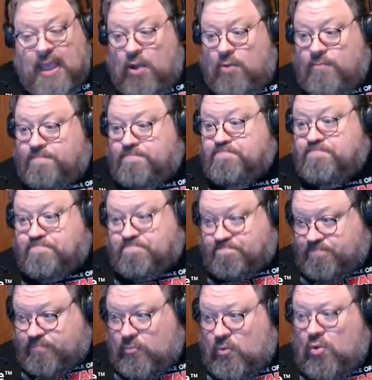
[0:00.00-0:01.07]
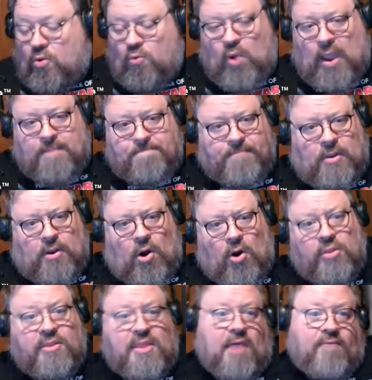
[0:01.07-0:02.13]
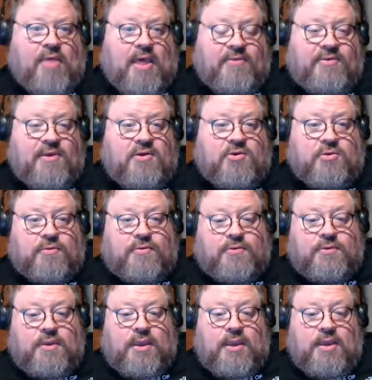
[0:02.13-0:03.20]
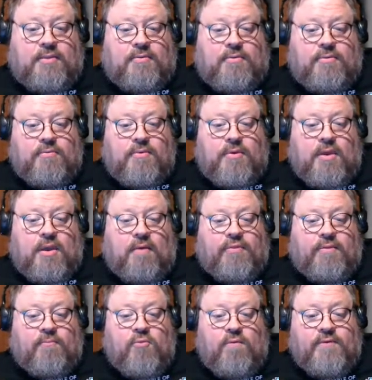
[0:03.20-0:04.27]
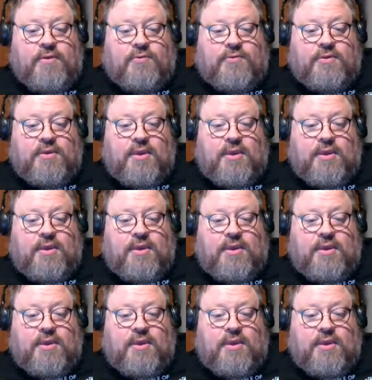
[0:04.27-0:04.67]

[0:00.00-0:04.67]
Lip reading: Now, right, are the novelizations and of the movies.